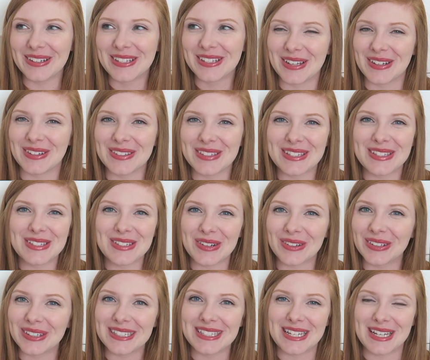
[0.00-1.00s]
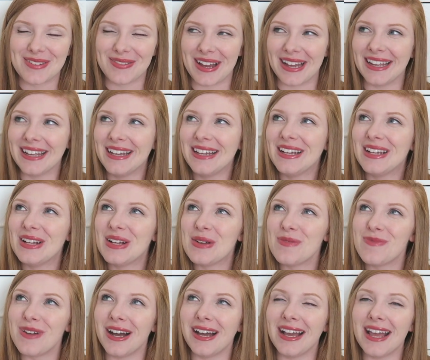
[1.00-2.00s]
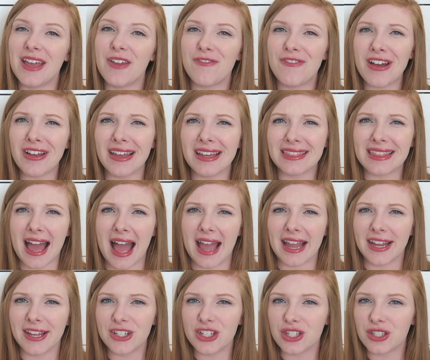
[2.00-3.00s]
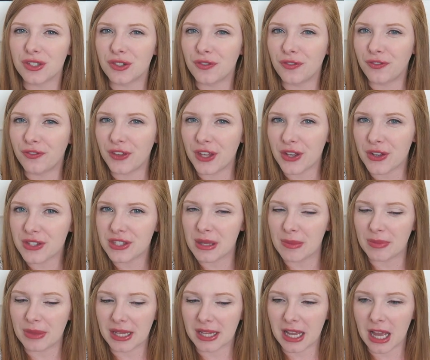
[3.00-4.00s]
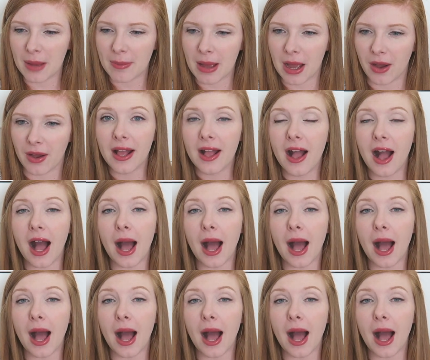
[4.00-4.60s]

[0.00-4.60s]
So it was totally TMI, but it felt like that. I could just feel something come out.